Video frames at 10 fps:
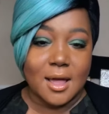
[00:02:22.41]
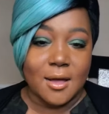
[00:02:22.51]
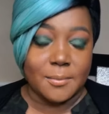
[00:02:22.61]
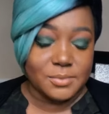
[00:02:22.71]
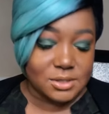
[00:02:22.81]

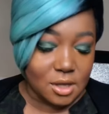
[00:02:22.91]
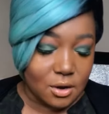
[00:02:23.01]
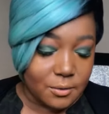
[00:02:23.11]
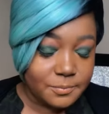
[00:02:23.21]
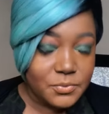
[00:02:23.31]
Um,
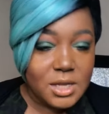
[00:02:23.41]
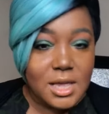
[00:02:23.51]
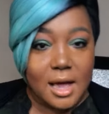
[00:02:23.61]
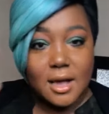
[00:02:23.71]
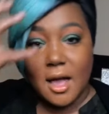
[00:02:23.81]
so,
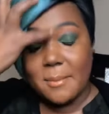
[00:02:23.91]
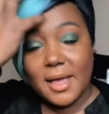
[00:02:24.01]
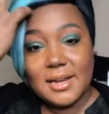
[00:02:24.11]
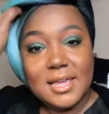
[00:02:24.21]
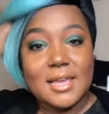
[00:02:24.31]
yeah, come
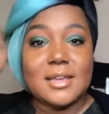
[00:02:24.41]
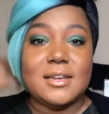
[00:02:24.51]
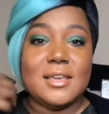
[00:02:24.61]
on in.